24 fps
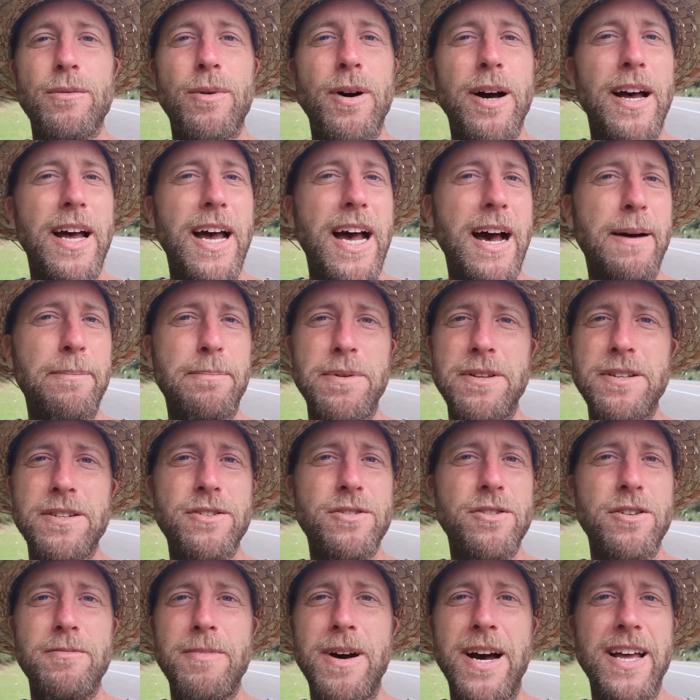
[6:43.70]
What happens
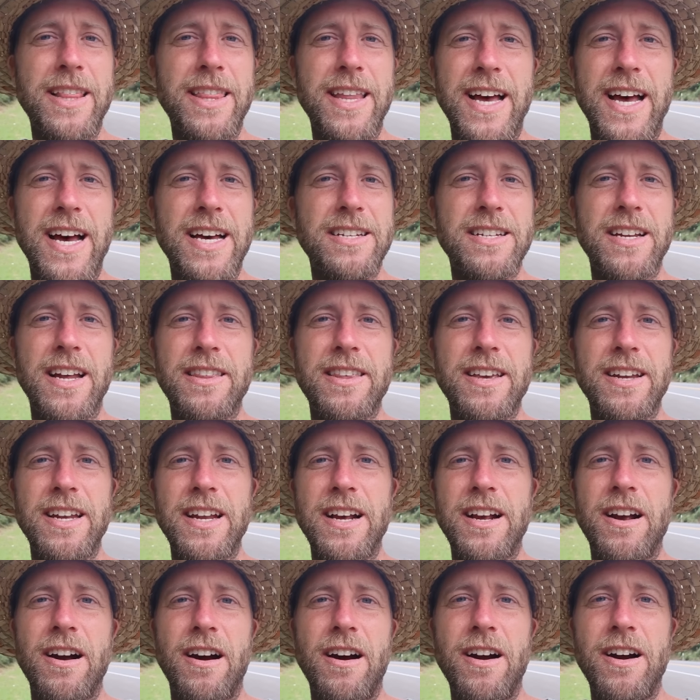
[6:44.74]
to a mind that has nothing
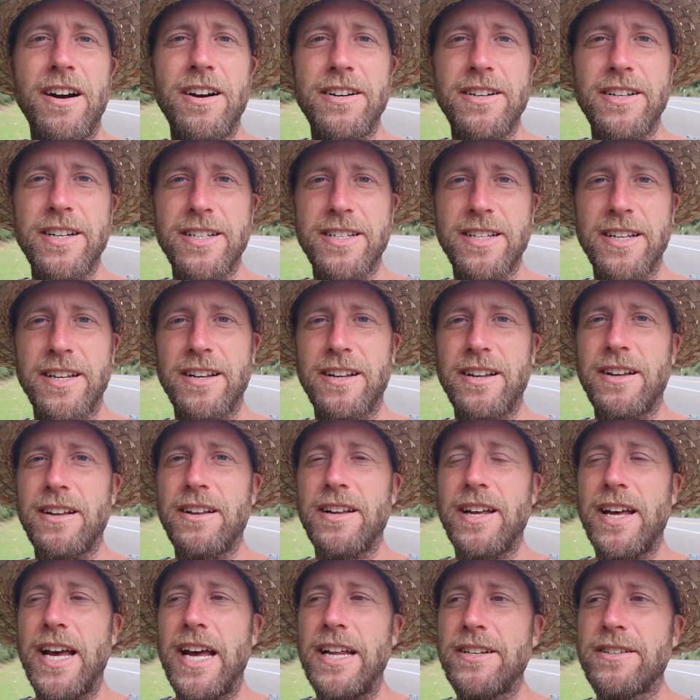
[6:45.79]
to guard? Does it
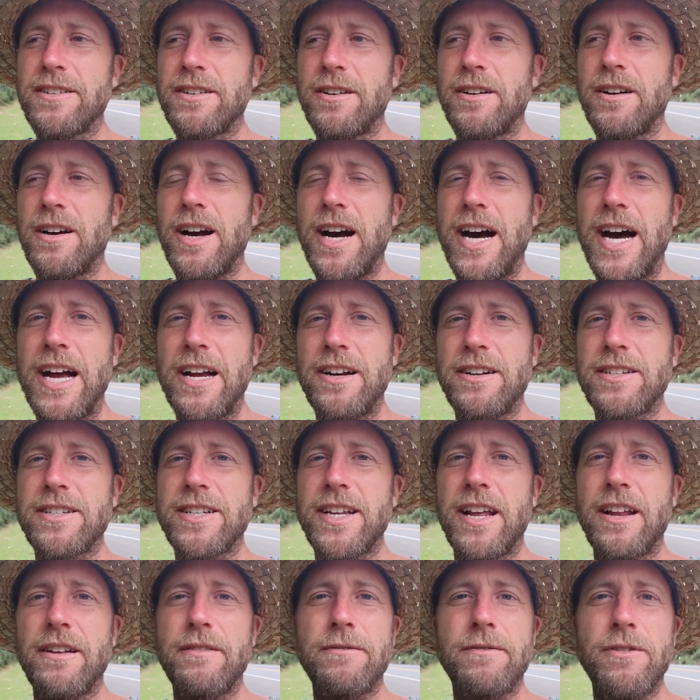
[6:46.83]
enter a higher
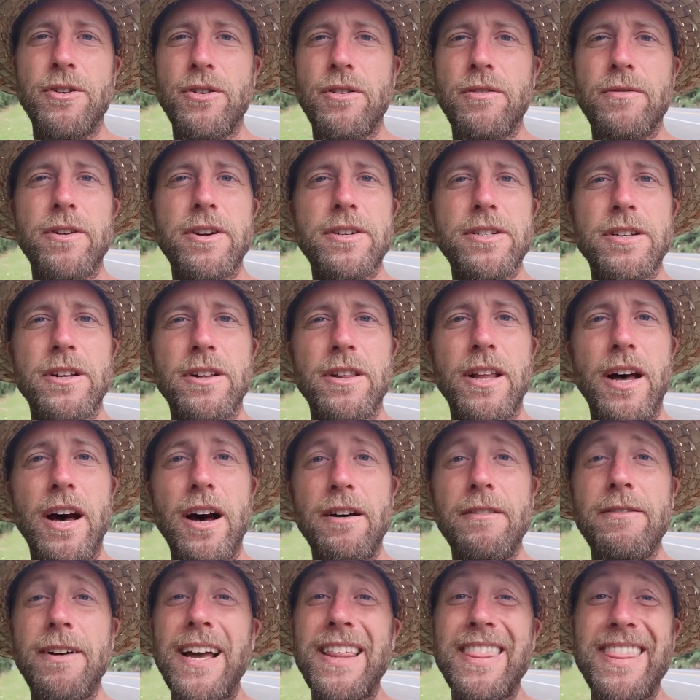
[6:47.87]
state of universal
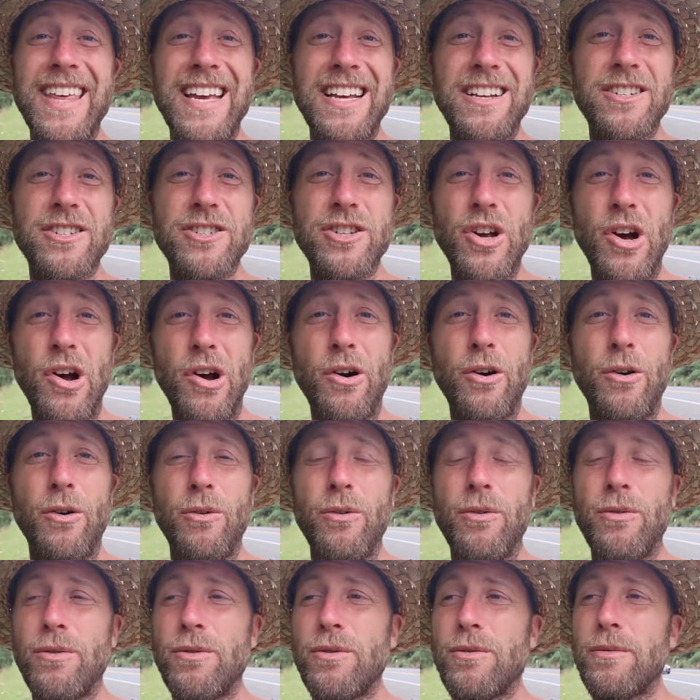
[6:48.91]
love? I think so.
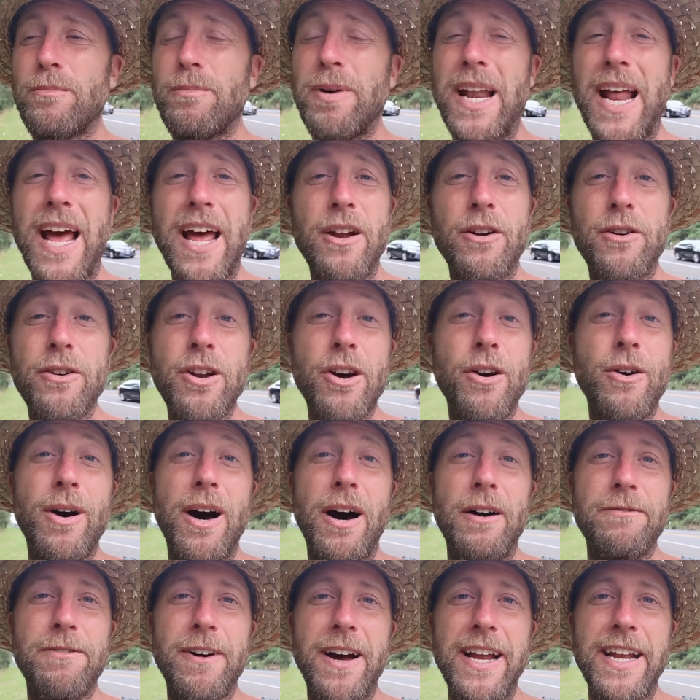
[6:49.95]
But I don't know.
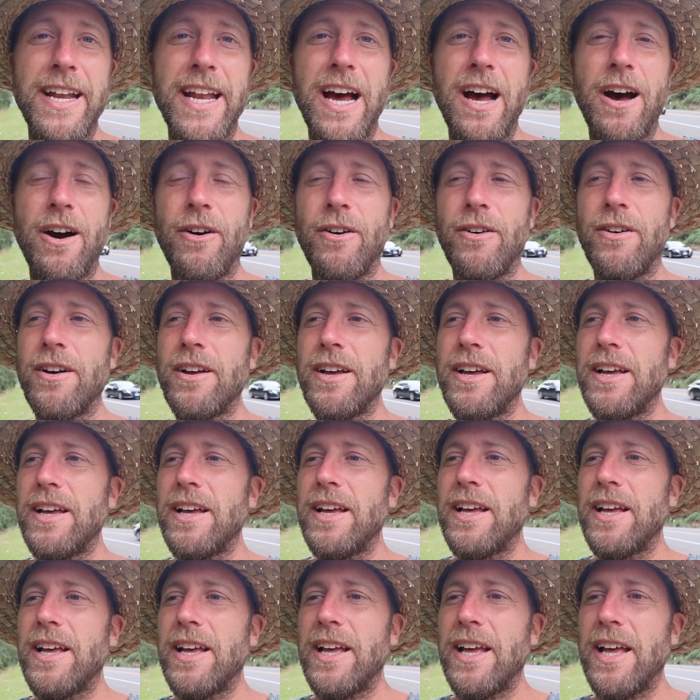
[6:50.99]
I'll find
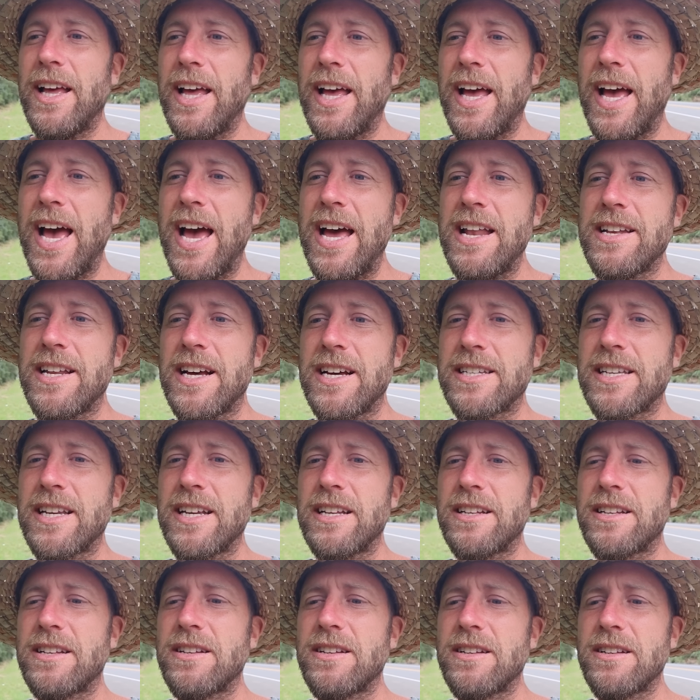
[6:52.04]
out. And does
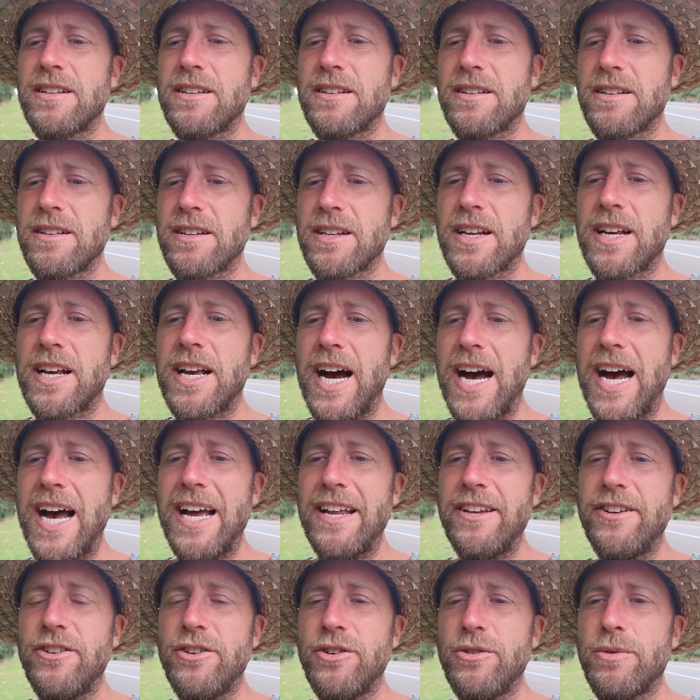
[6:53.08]
it
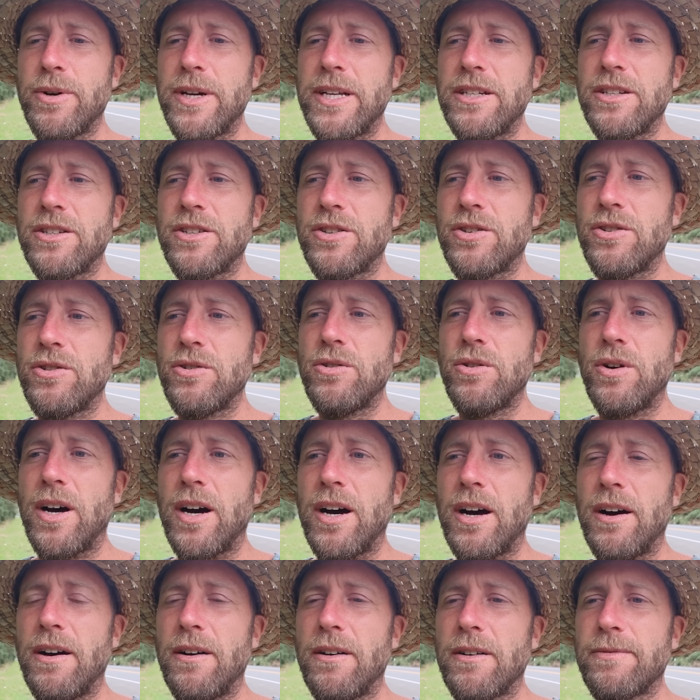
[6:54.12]
guide you into
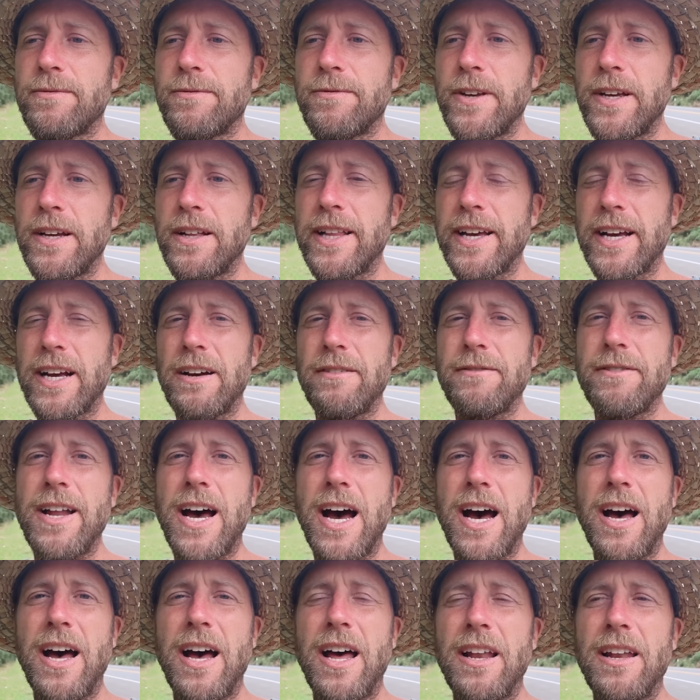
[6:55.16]
a feeling of
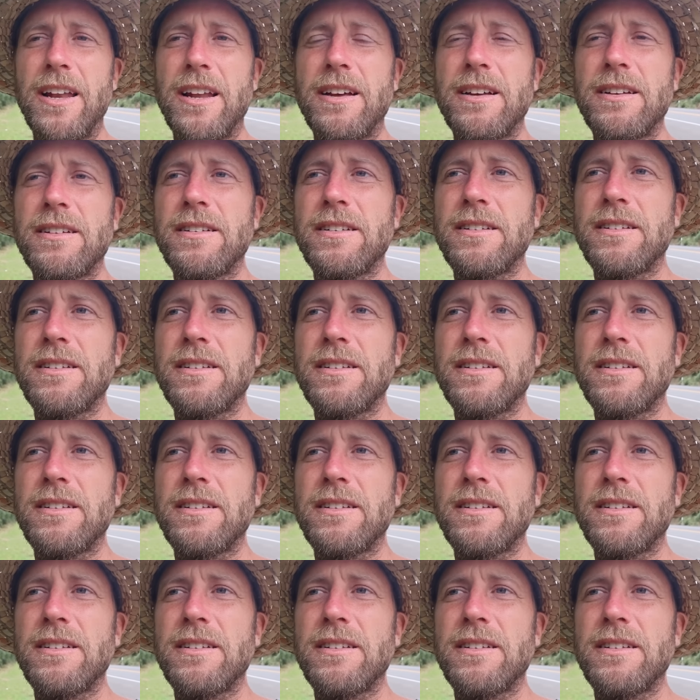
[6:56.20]
non